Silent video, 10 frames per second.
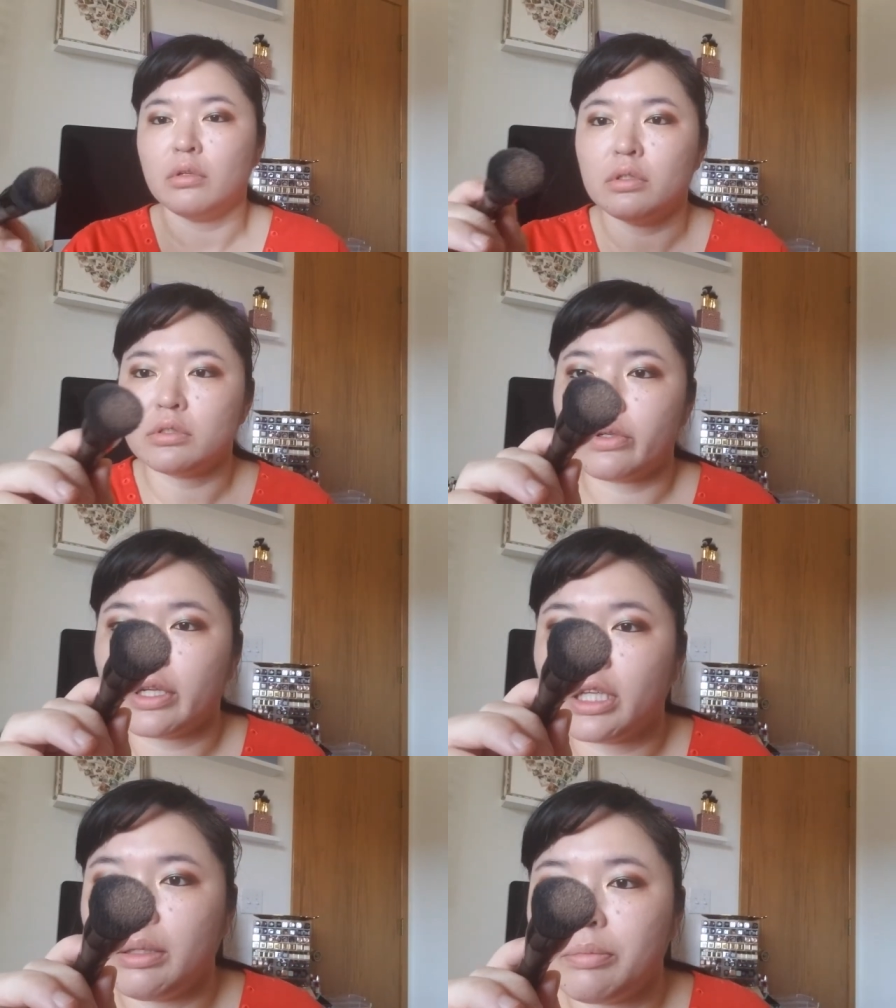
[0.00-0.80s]
So I
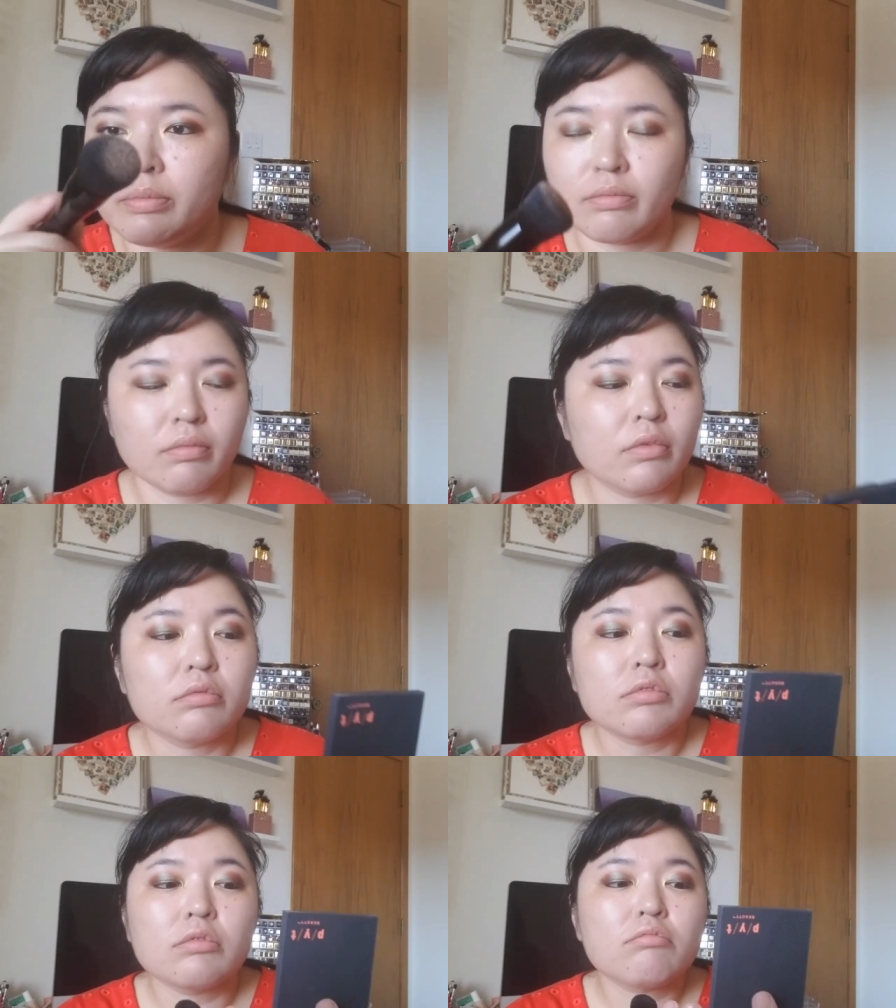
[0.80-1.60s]
keep
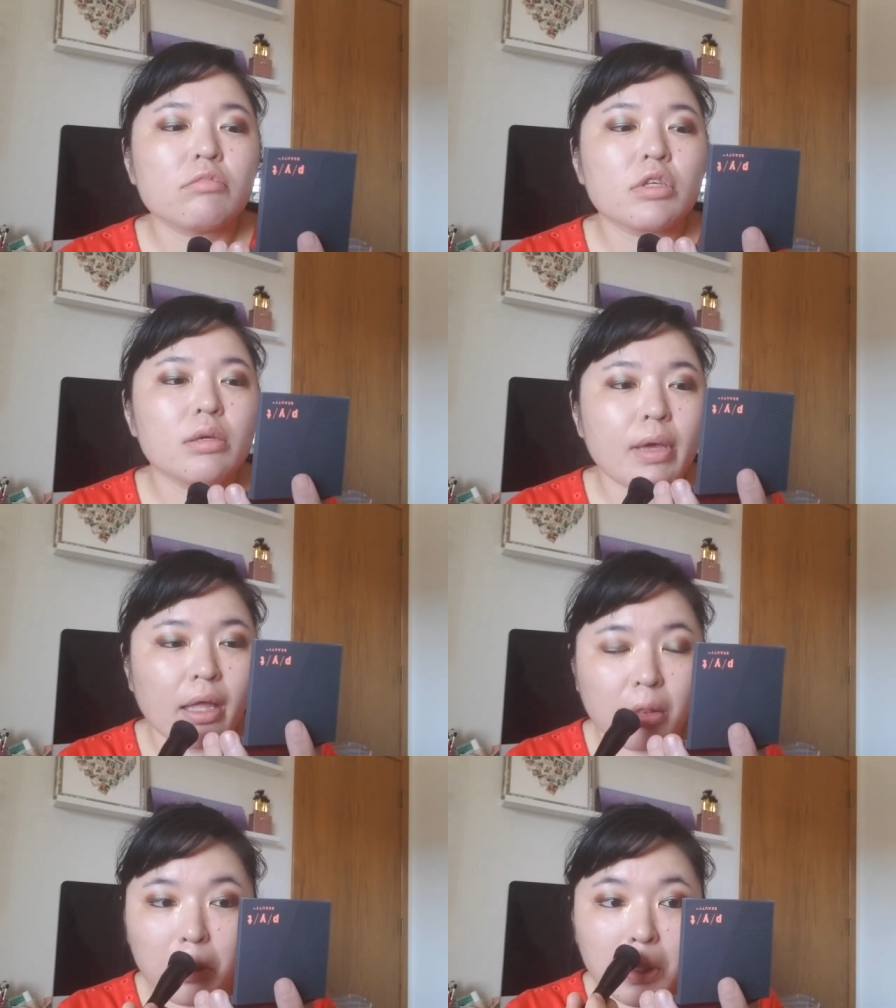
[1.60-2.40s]
keep
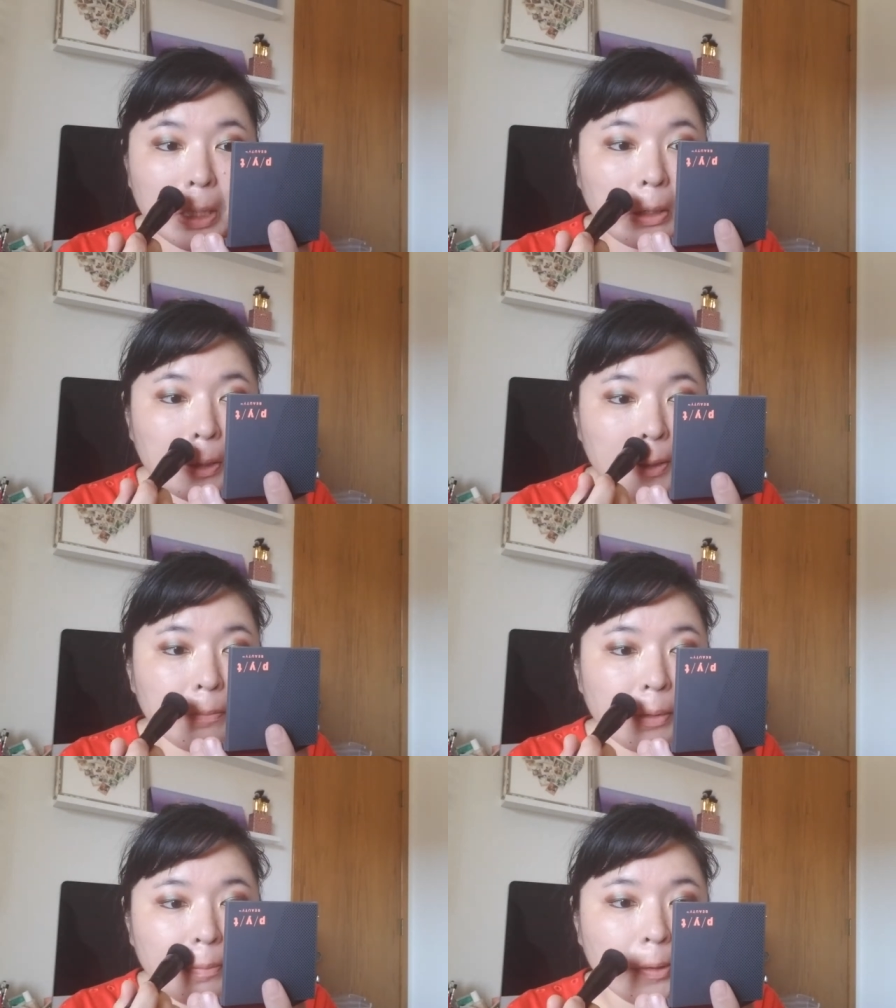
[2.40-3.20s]
loading it onto
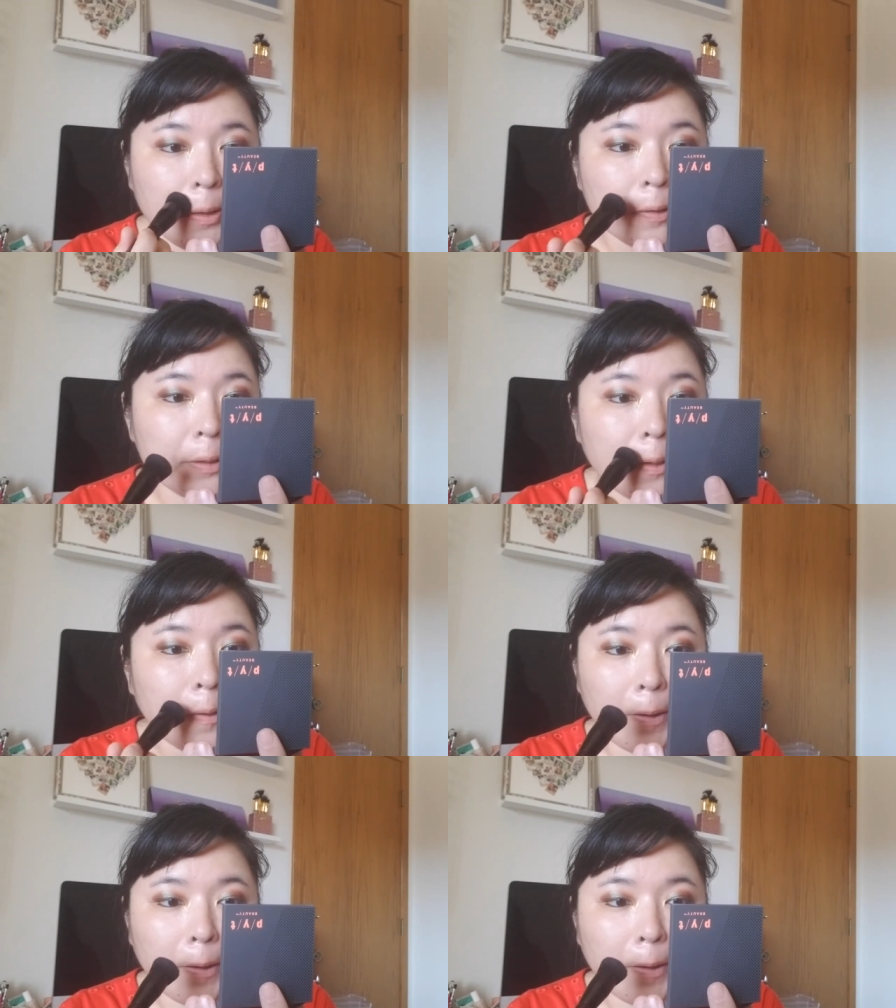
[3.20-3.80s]
my brush.